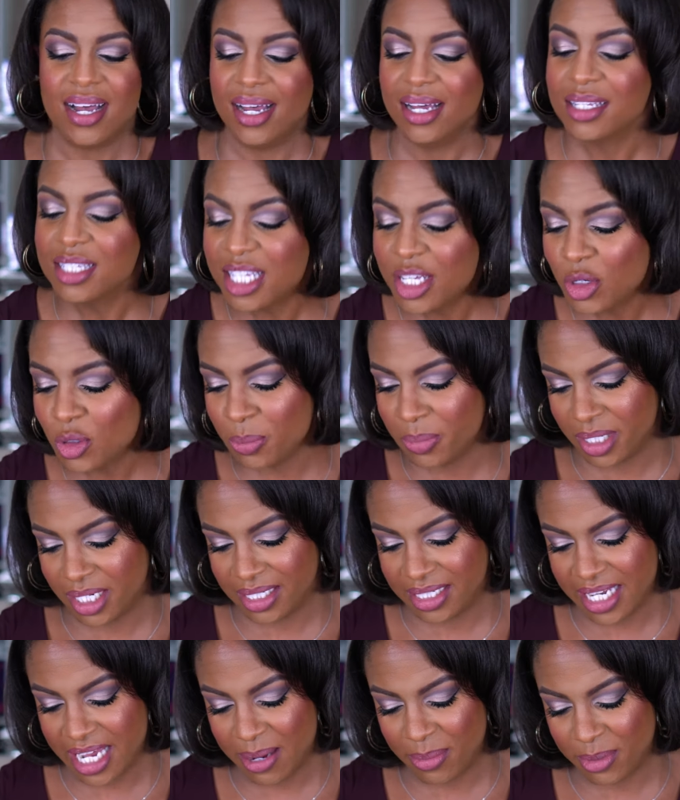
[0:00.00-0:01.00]
A little bit
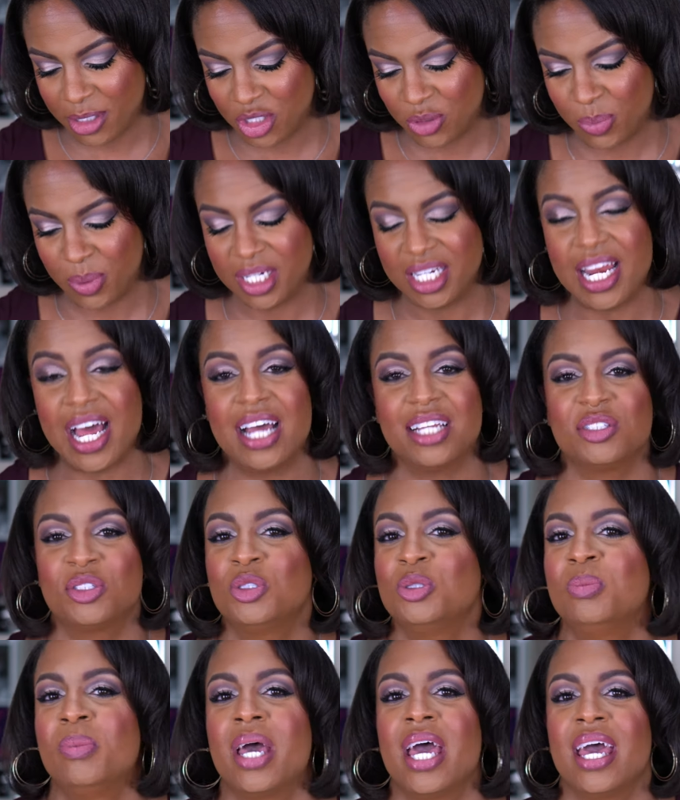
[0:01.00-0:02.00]
of damage, but not
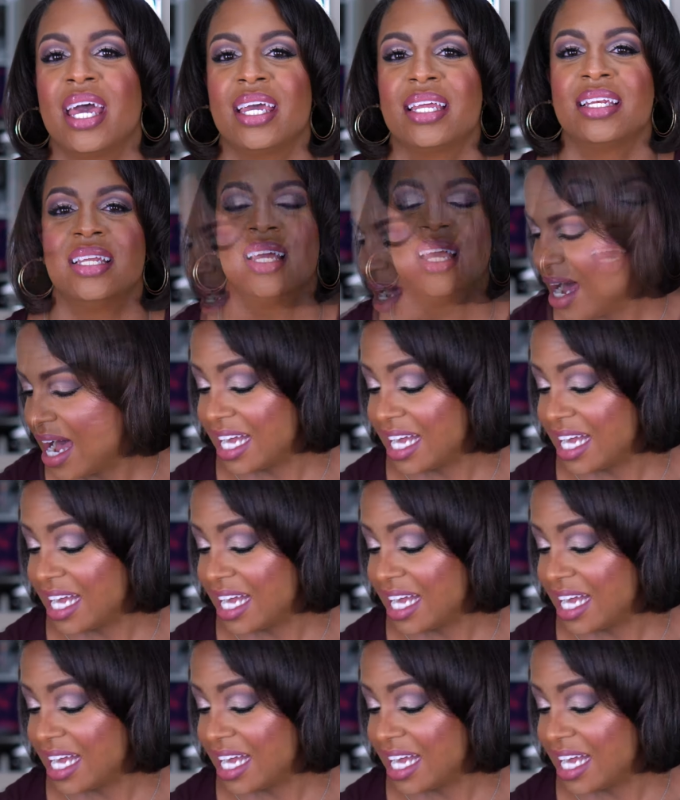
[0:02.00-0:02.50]
too bad.